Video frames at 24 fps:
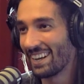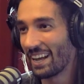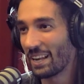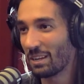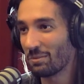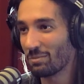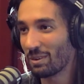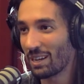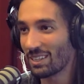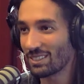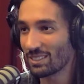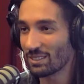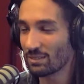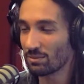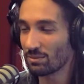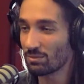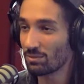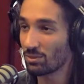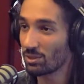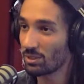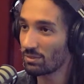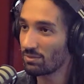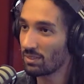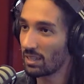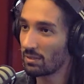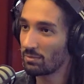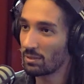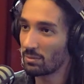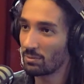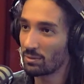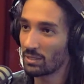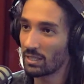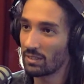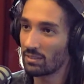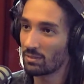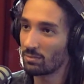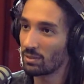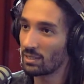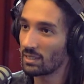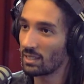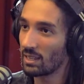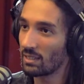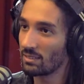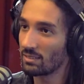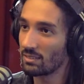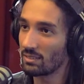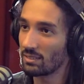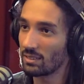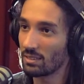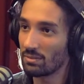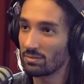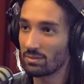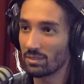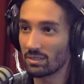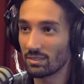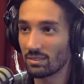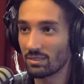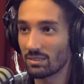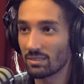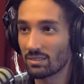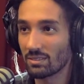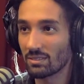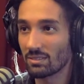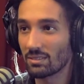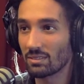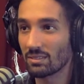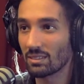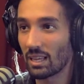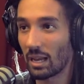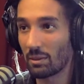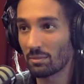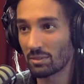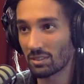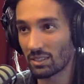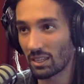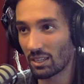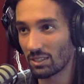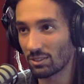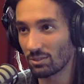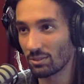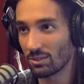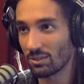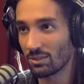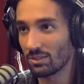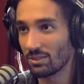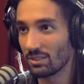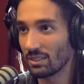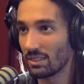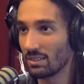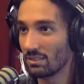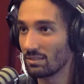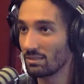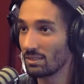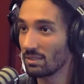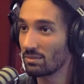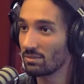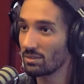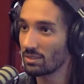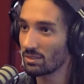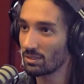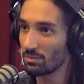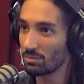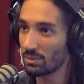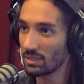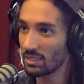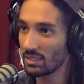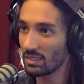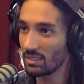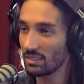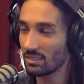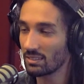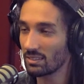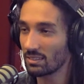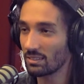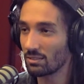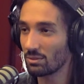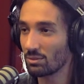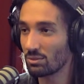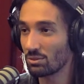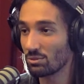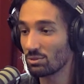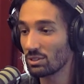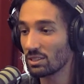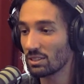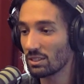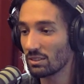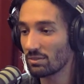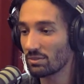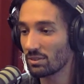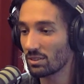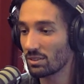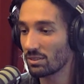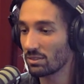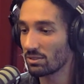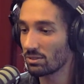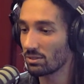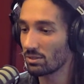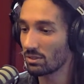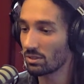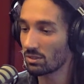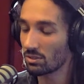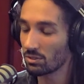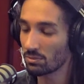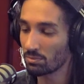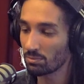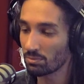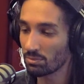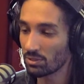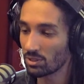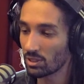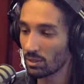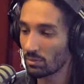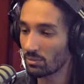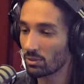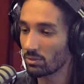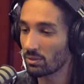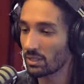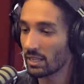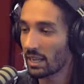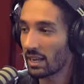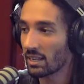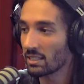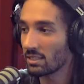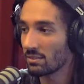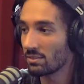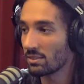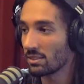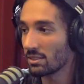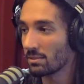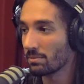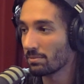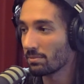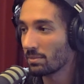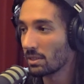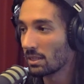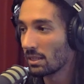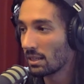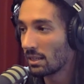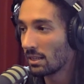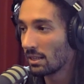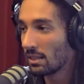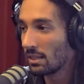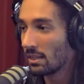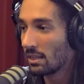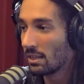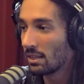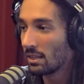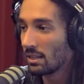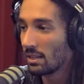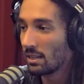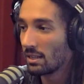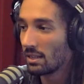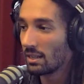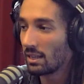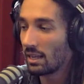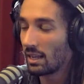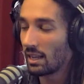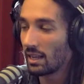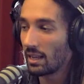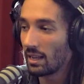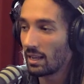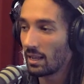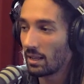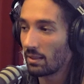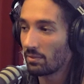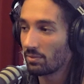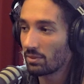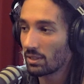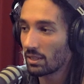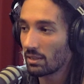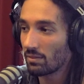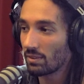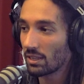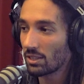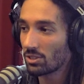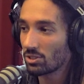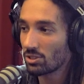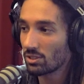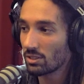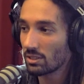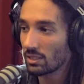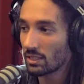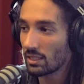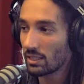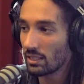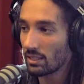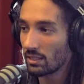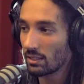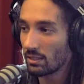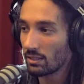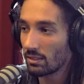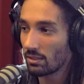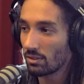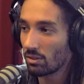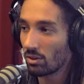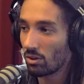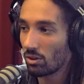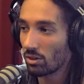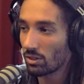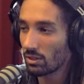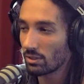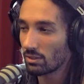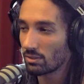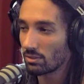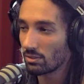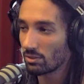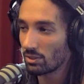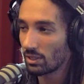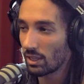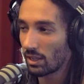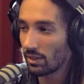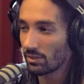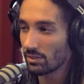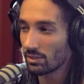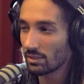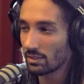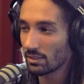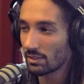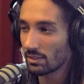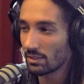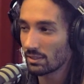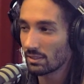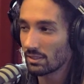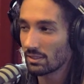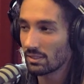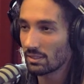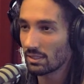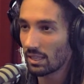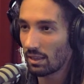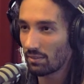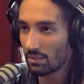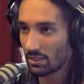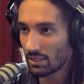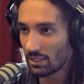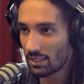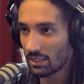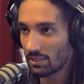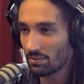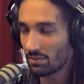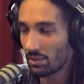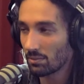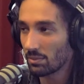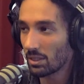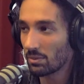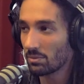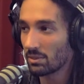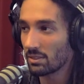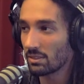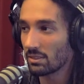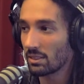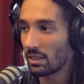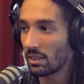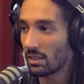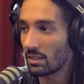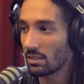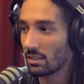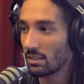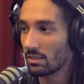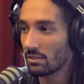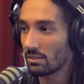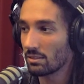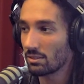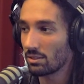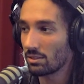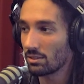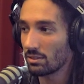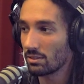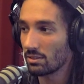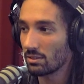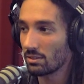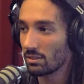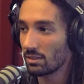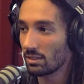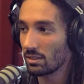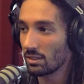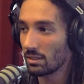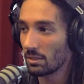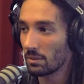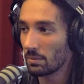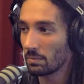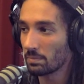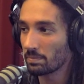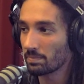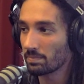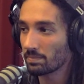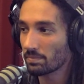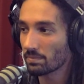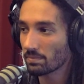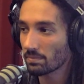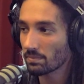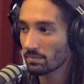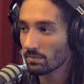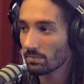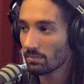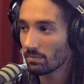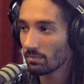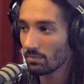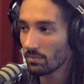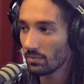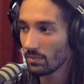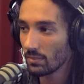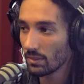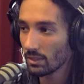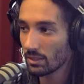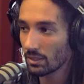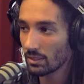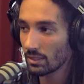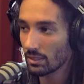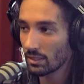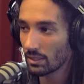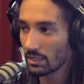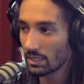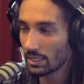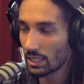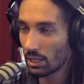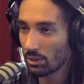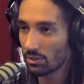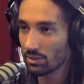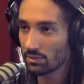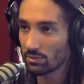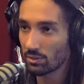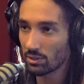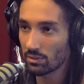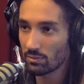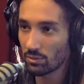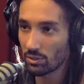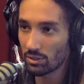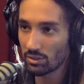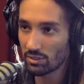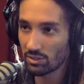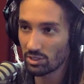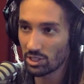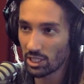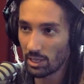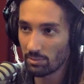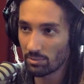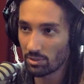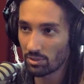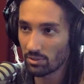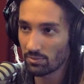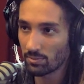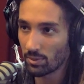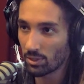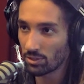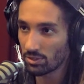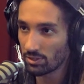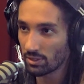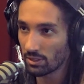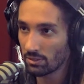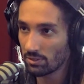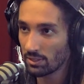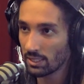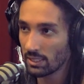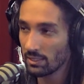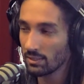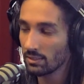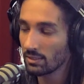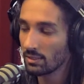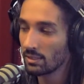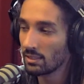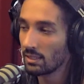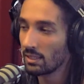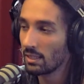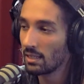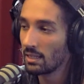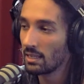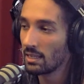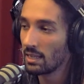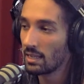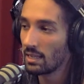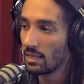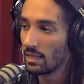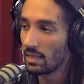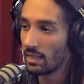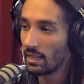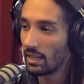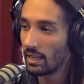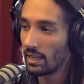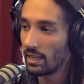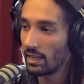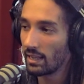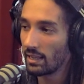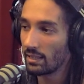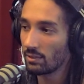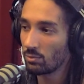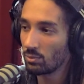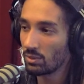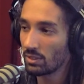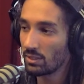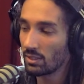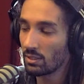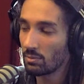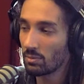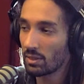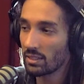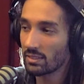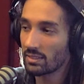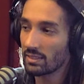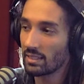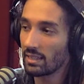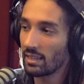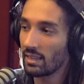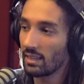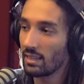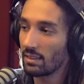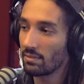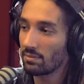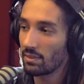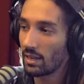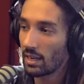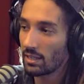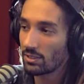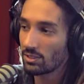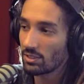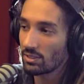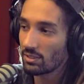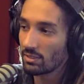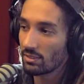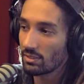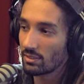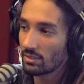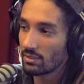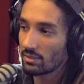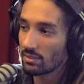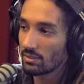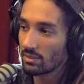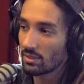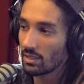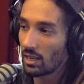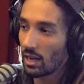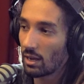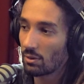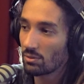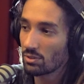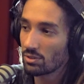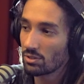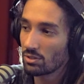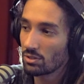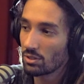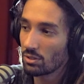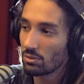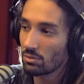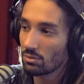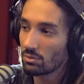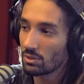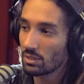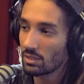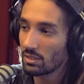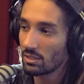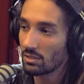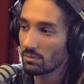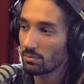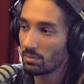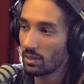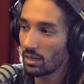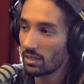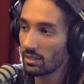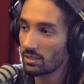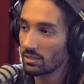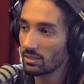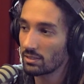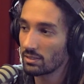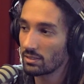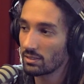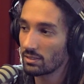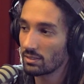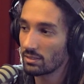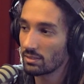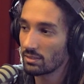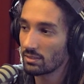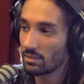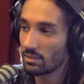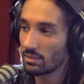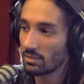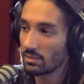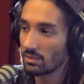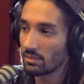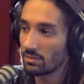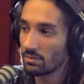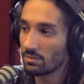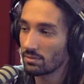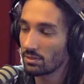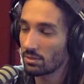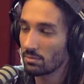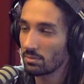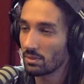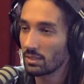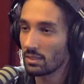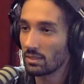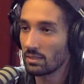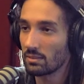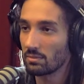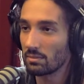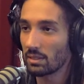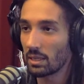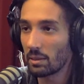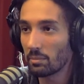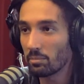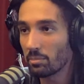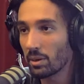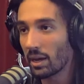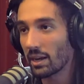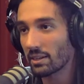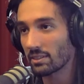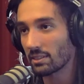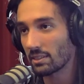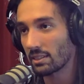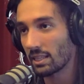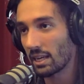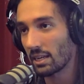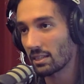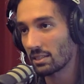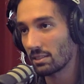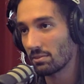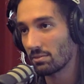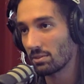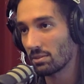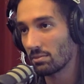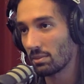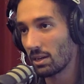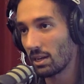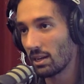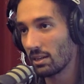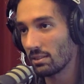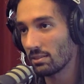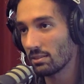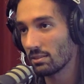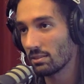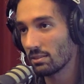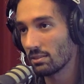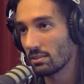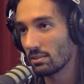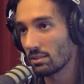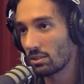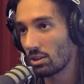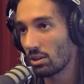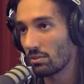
And imagine 45 people, everybody has different time schedules and different opinions. It was really difficult. So the group stopped doing activism. And eventually in August 2017, if I'm not mistaken, I started the announcement for the Voiceless chapter of Barcelona. And within a month and a half, I was so inspired from the impact that activism has, the